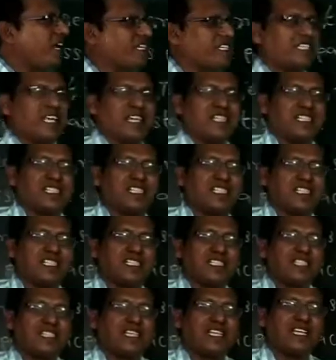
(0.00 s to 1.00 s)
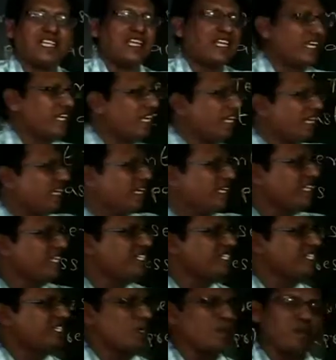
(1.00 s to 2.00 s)
resigns. It
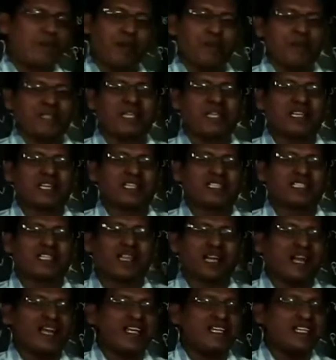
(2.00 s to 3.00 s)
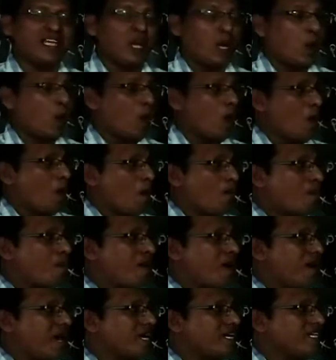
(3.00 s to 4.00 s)
is simple present tense, right?
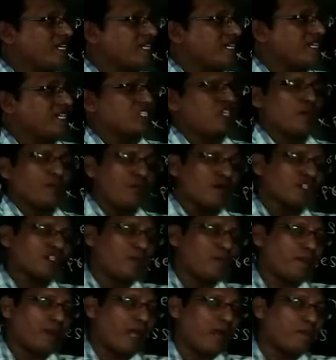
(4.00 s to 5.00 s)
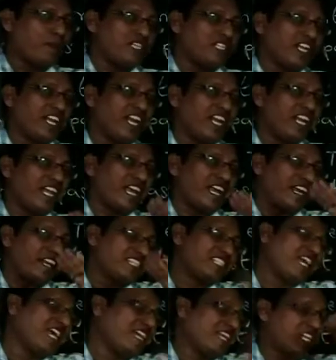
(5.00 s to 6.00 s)
But suppose the Prime Minister
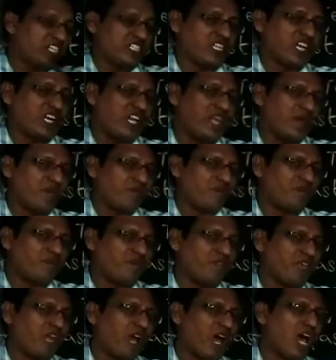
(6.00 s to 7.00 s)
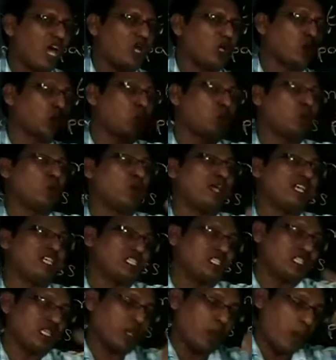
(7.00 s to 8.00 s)
resigned yesterday or 2
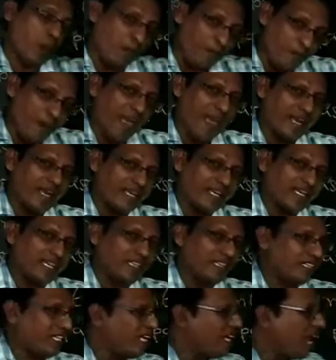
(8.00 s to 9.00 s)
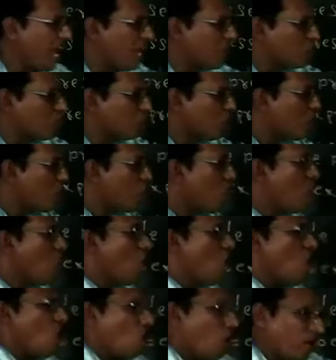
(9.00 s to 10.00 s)
days back, then also
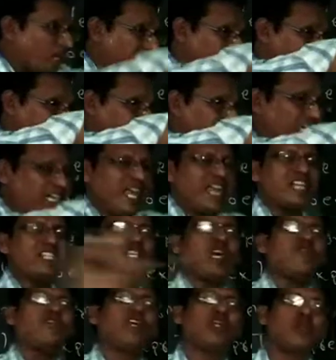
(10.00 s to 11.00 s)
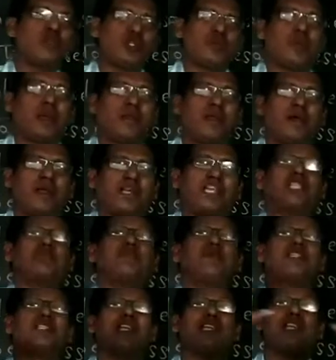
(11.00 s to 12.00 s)
the headlines of the newspaper,
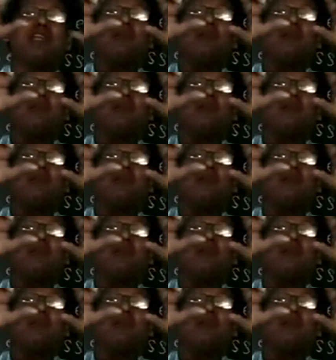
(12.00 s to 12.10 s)
especially